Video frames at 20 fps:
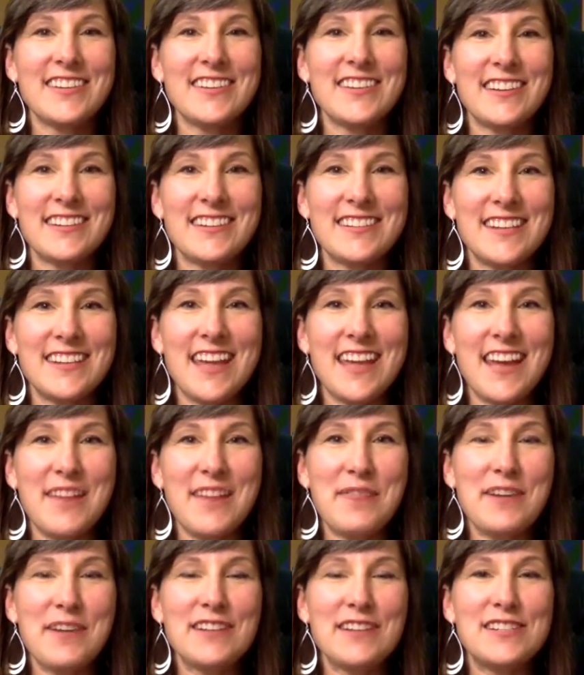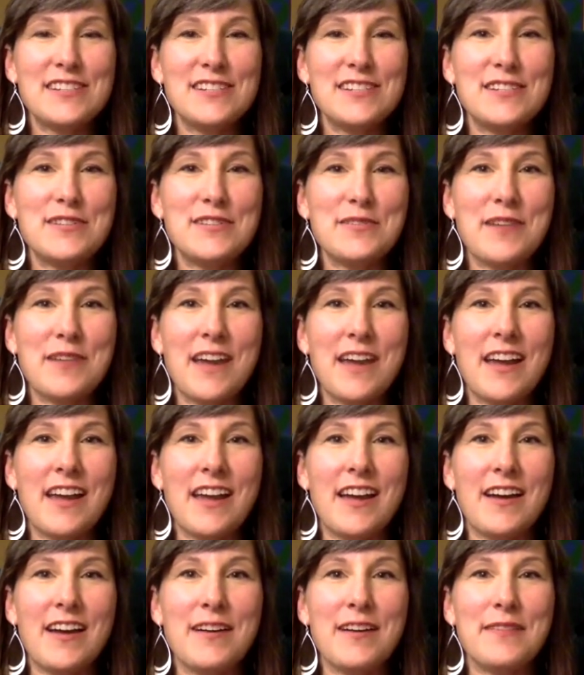Today I wanted to do
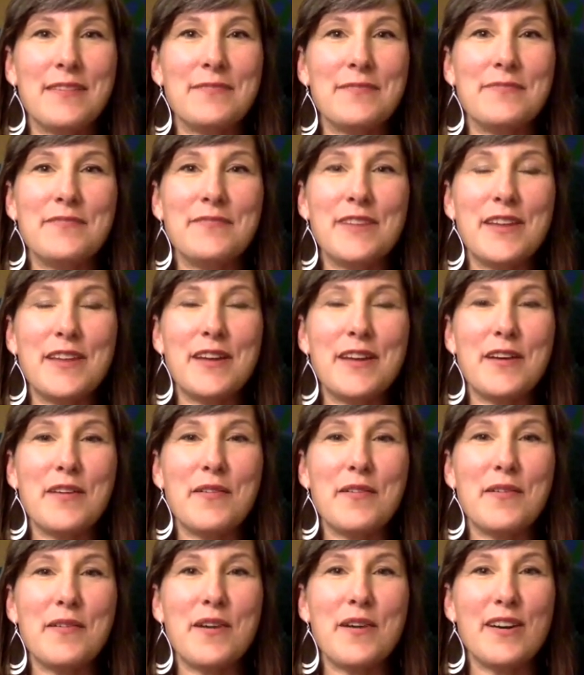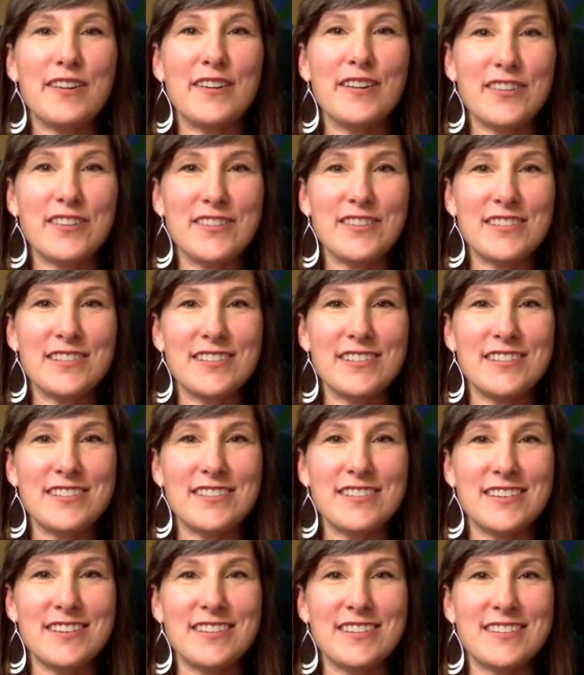a video on
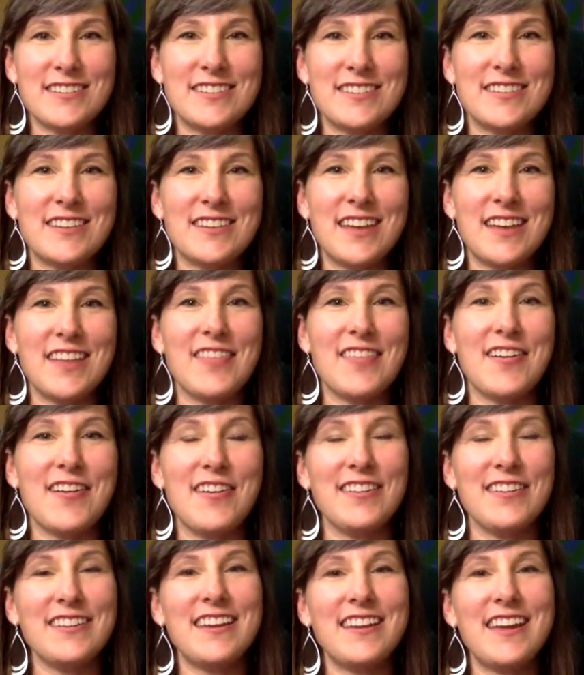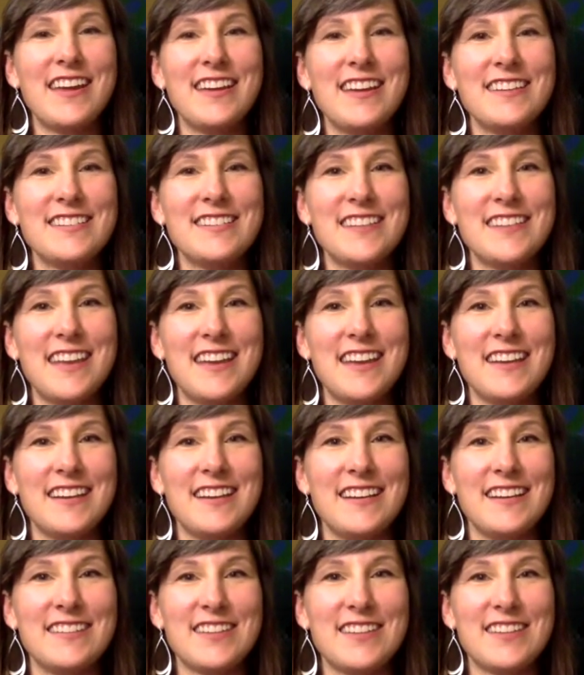narcissists and the holidays, and
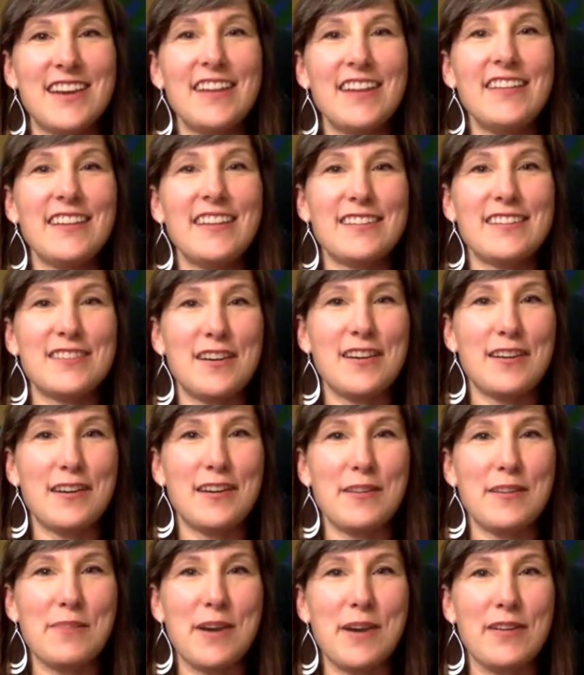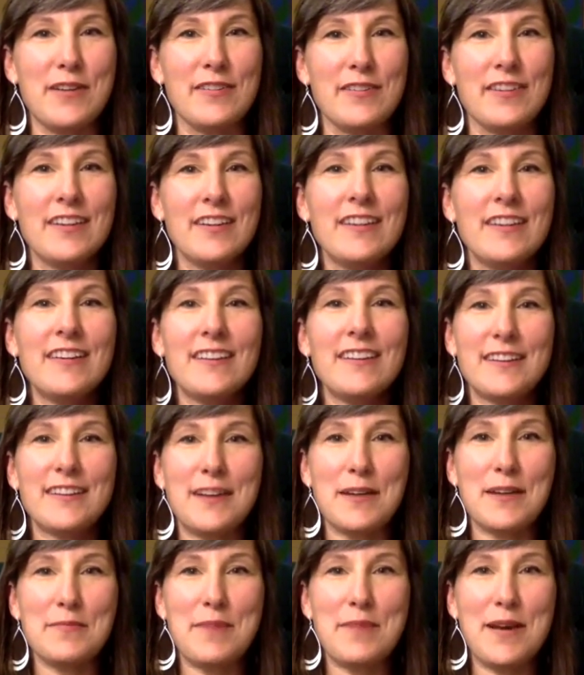it's kind of like talking about
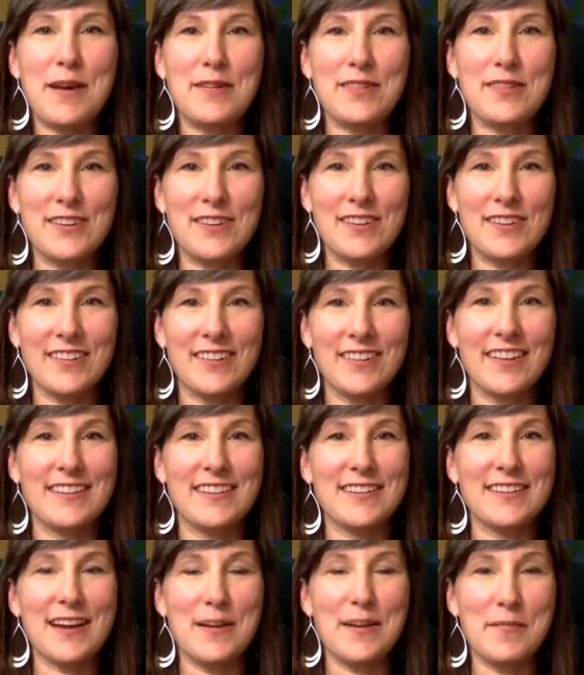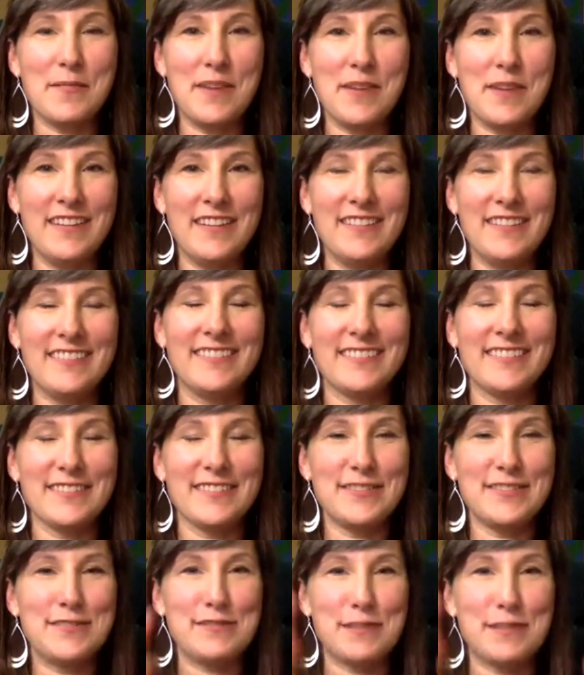gunpowder and dynamite,
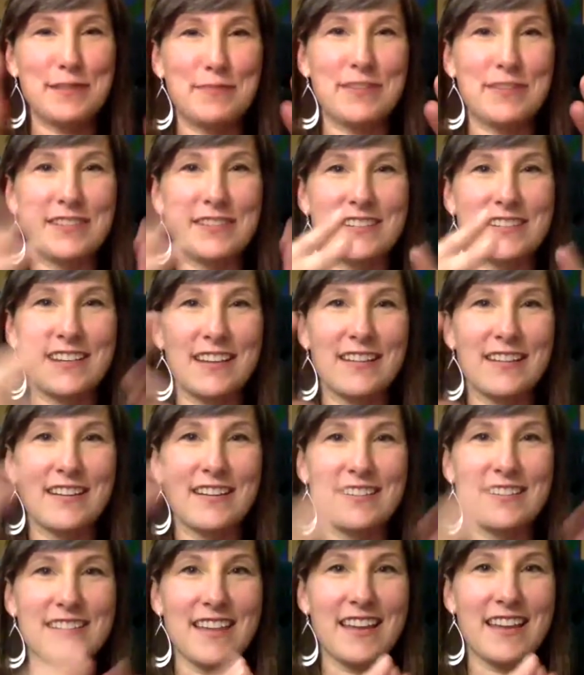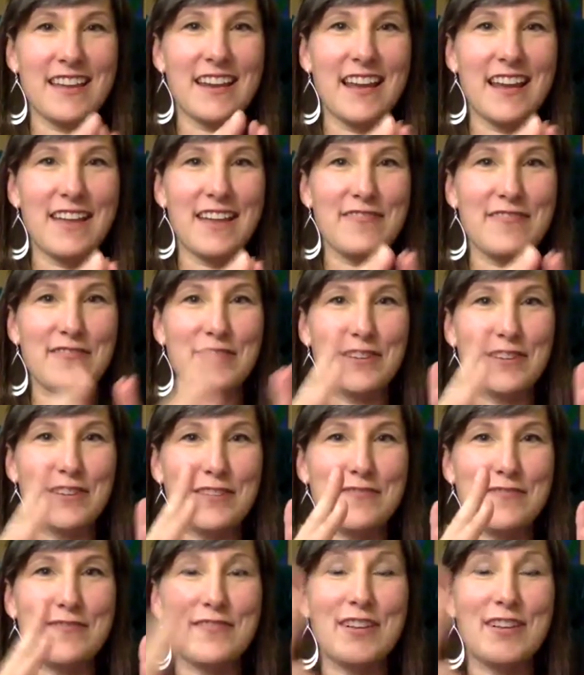those two subjects together, because they can have
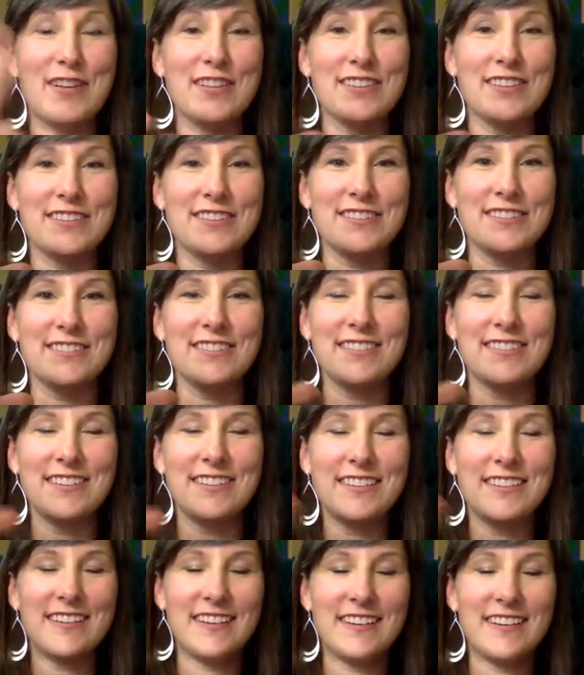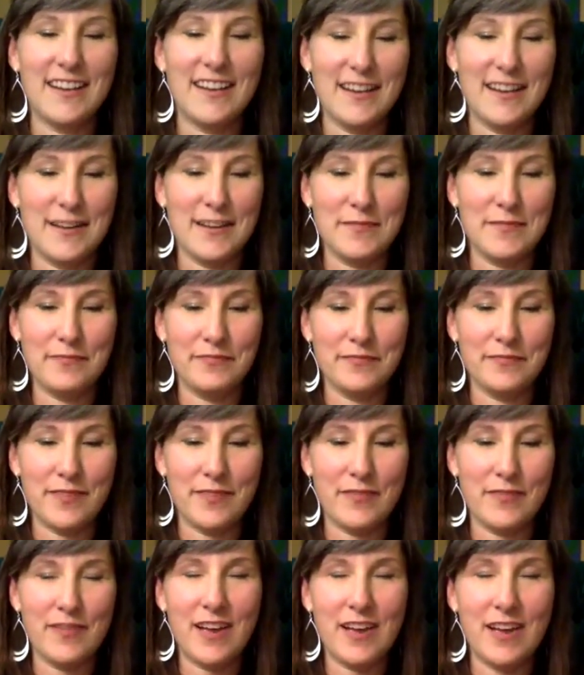really volatile
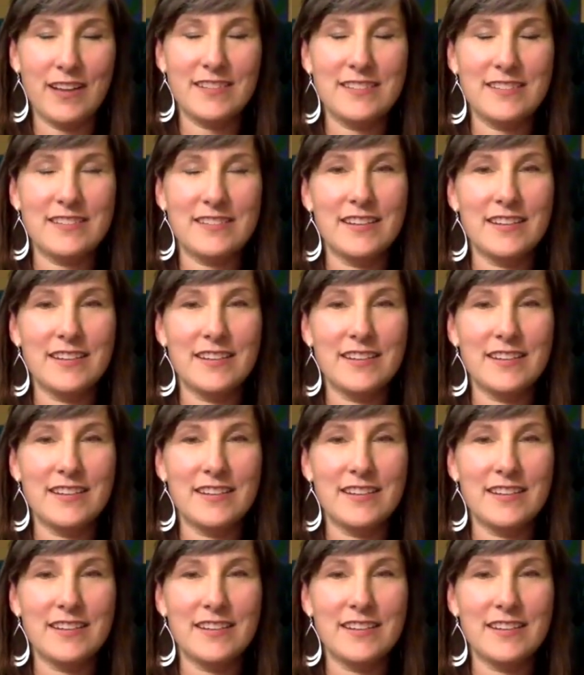effects.